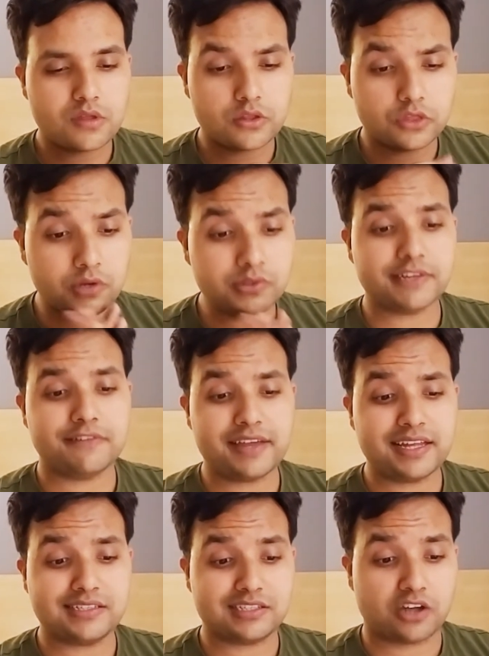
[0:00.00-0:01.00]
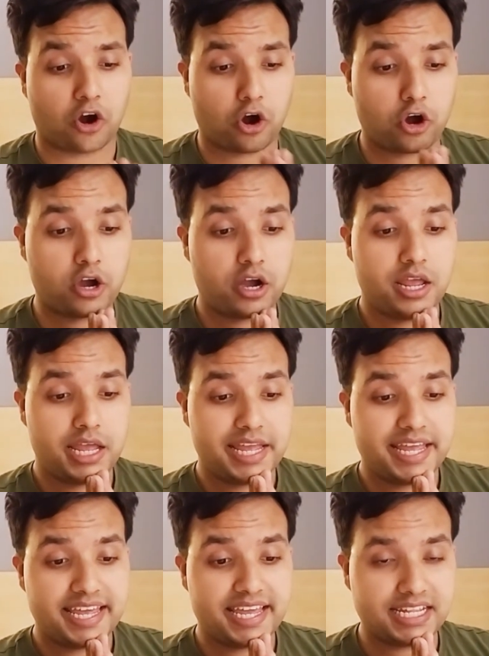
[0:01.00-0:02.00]
those events are
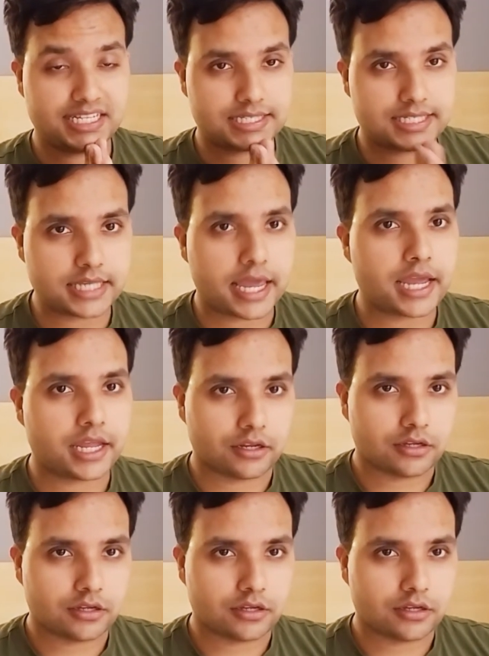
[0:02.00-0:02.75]
insane.